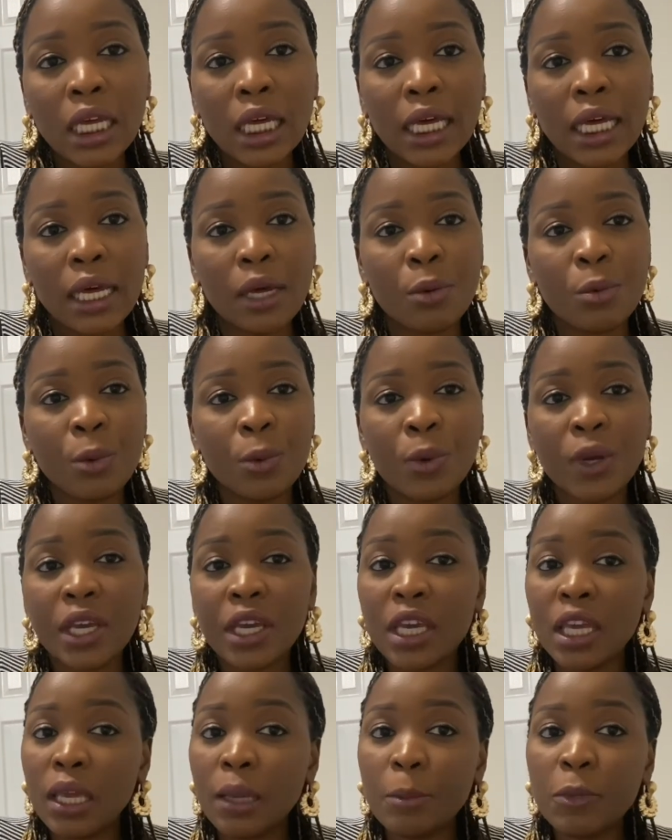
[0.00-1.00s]
and we were
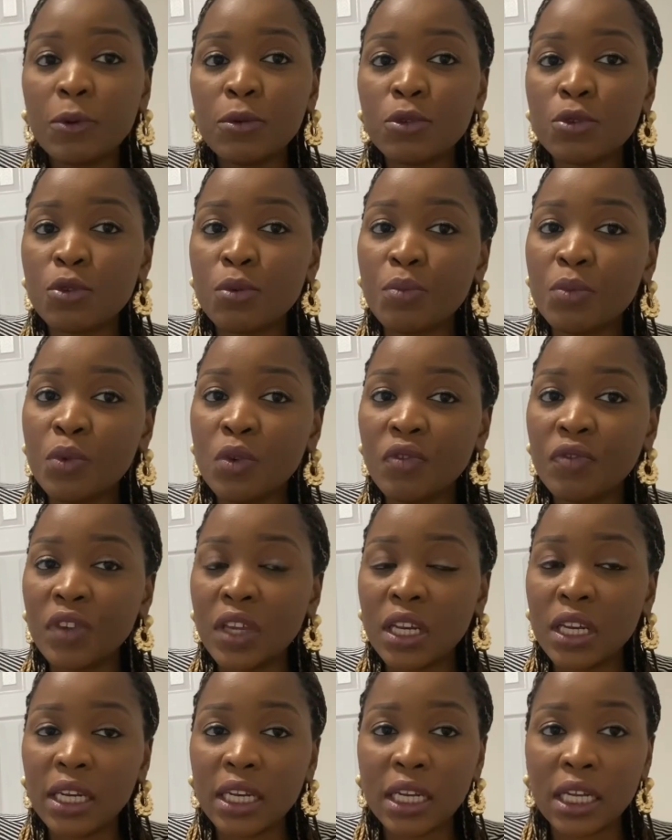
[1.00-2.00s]
able to move
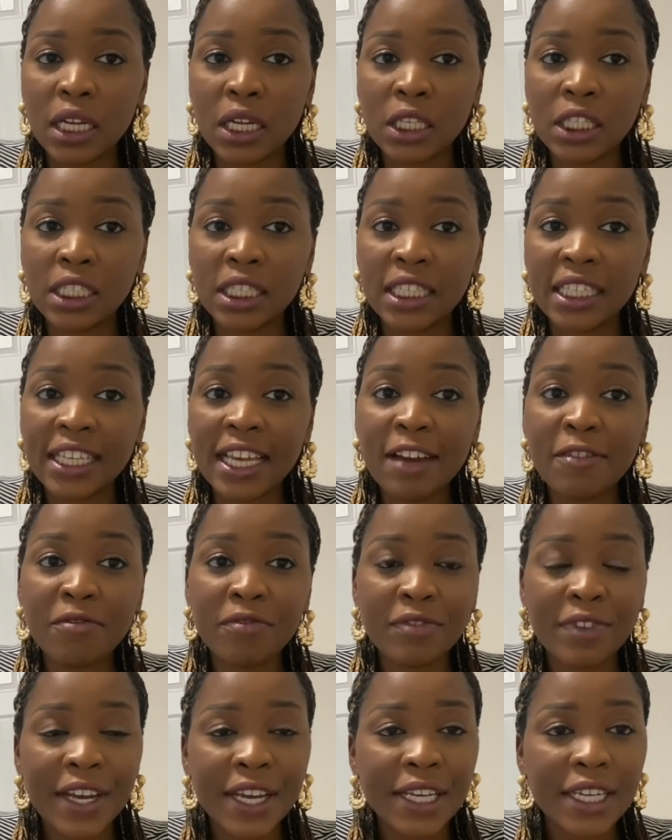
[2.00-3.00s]
in on that
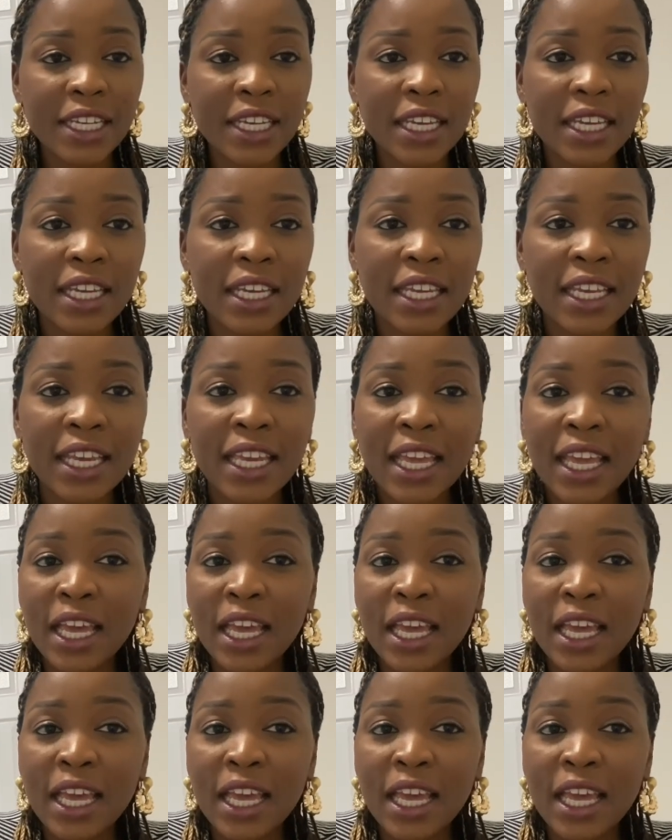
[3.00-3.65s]
Friday